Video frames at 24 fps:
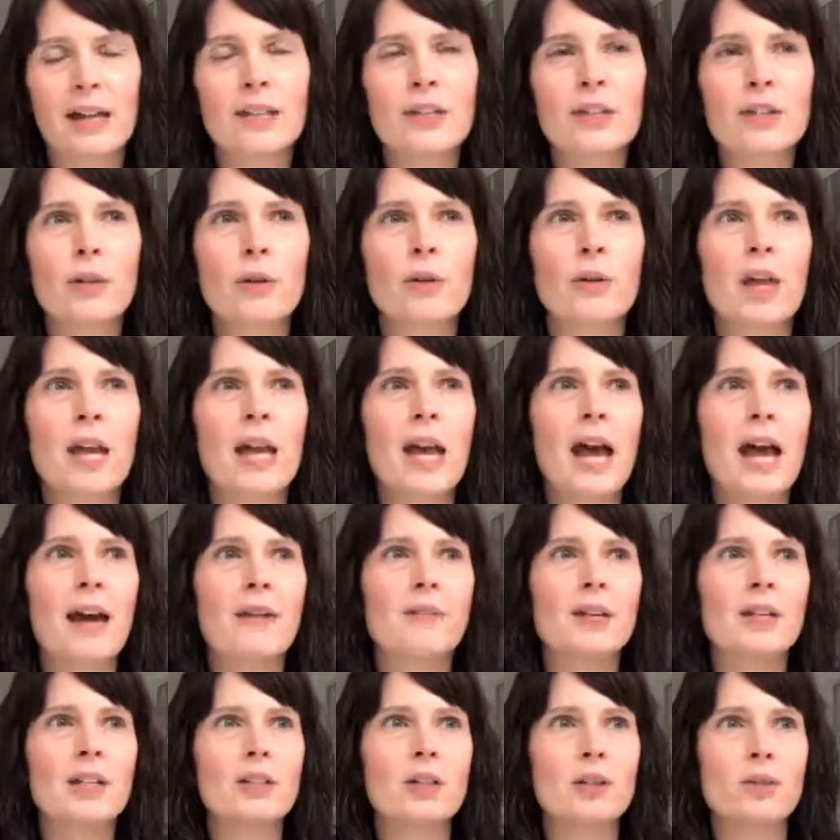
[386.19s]
and so they
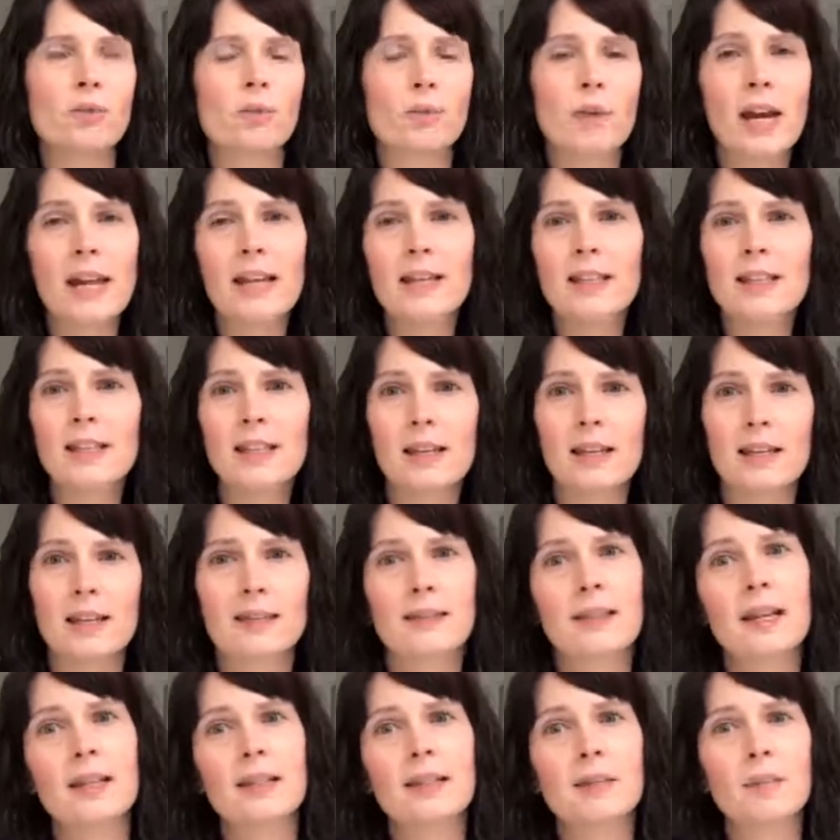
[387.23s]
haven't raised the
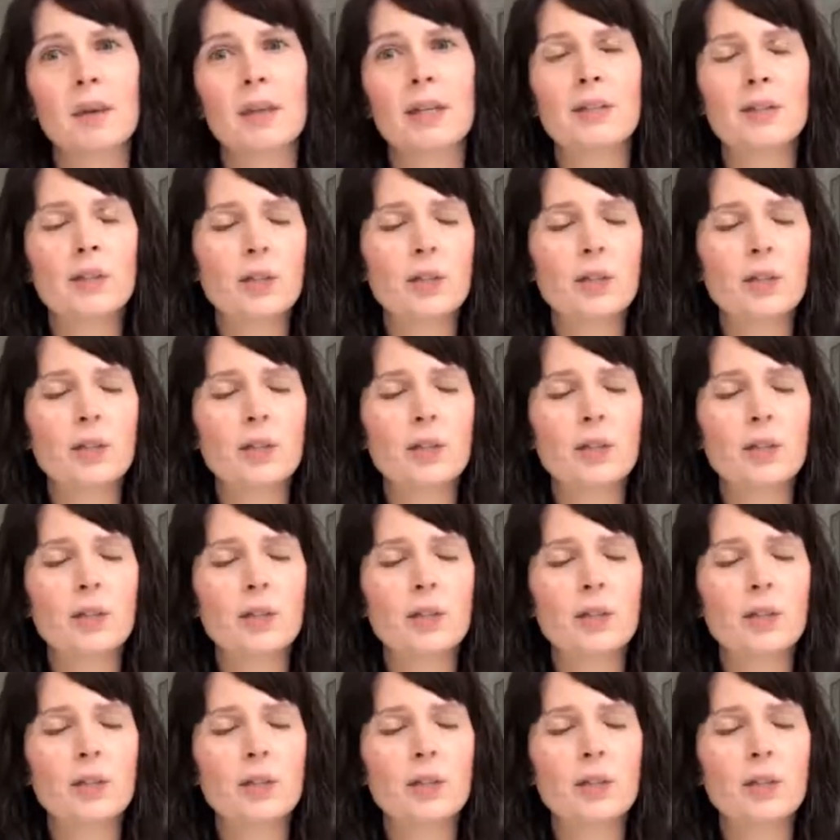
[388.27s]
assessment.